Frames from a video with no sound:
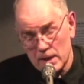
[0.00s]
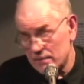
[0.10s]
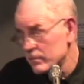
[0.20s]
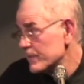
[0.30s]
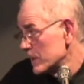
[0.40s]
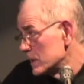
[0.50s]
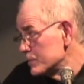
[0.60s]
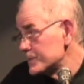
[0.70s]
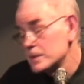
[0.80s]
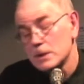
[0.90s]
Everything you
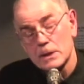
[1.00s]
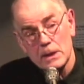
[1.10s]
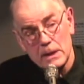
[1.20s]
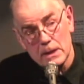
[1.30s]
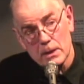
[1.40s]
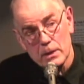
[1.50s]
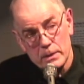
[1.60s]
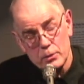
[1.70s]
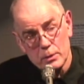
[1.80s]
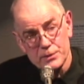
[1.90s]
see here
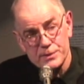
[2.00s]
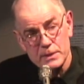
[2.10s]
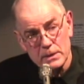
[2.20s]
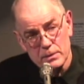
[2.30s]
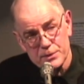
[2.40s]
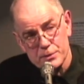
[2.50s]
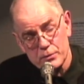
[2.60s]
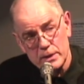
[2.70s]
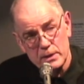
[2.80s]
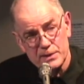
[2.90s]
and you will see on the
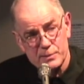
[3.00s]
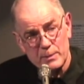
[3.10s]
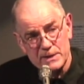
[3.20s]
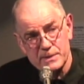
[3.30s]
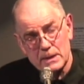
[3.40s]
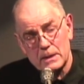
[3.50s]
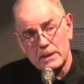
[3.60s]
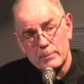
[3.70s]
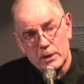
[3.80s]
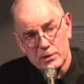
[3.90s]
screen is basically
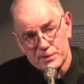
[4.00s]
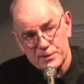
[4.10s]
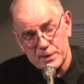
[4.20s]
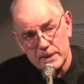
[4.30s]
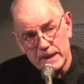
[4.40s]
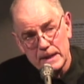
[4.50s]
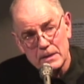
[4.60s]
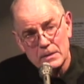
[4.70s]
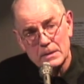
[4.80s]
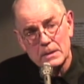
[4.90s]
because Sydney